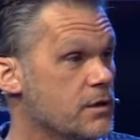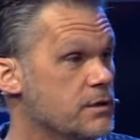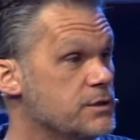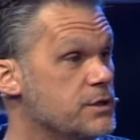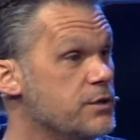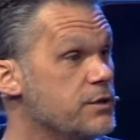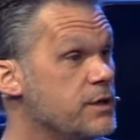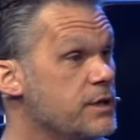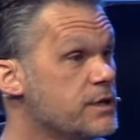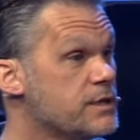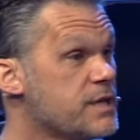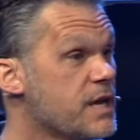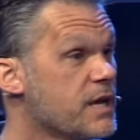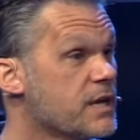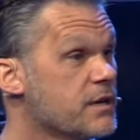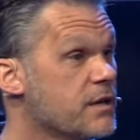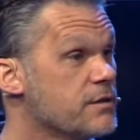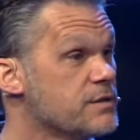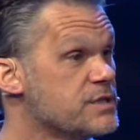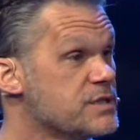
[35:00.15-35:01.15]
Do you need to take
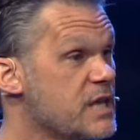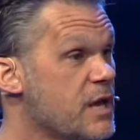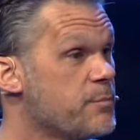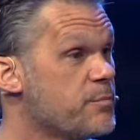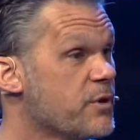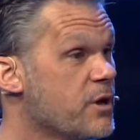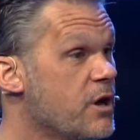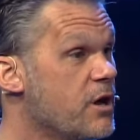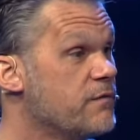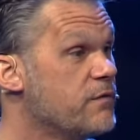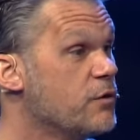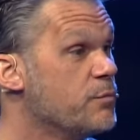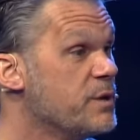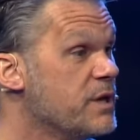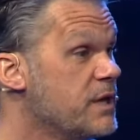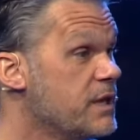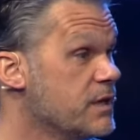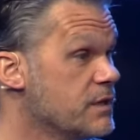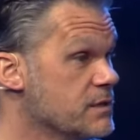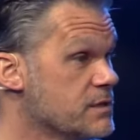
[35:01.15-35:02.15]
another step of
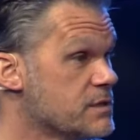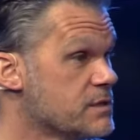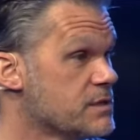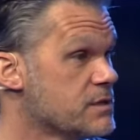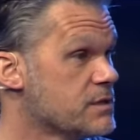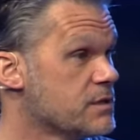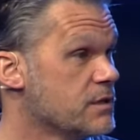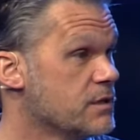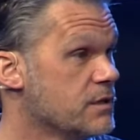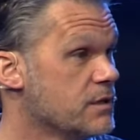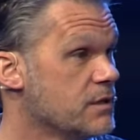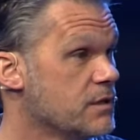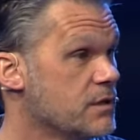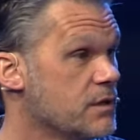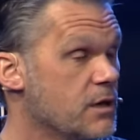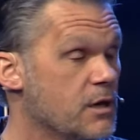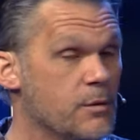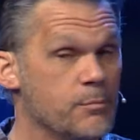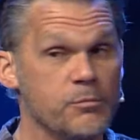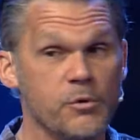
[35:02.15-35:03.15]
obedience,
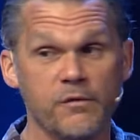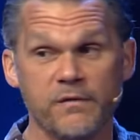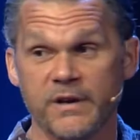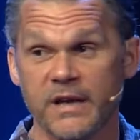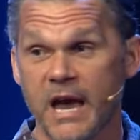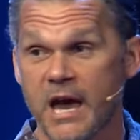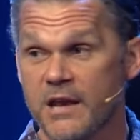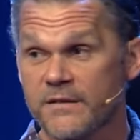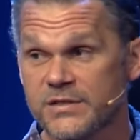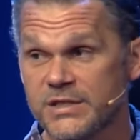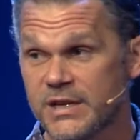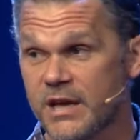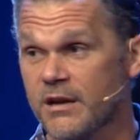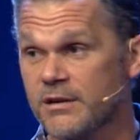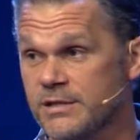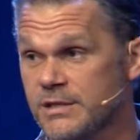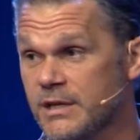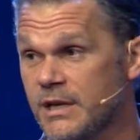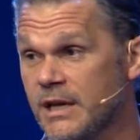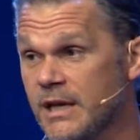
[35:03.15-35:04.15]
moving out of
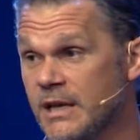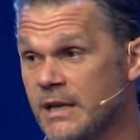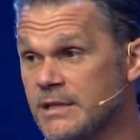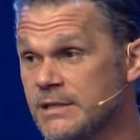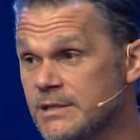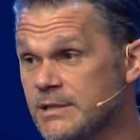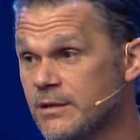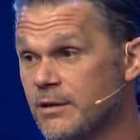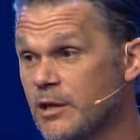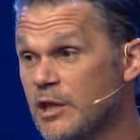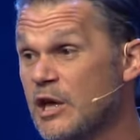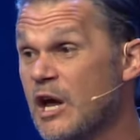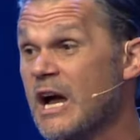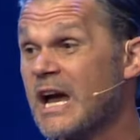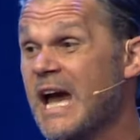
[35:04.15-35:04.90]
scarcity and into the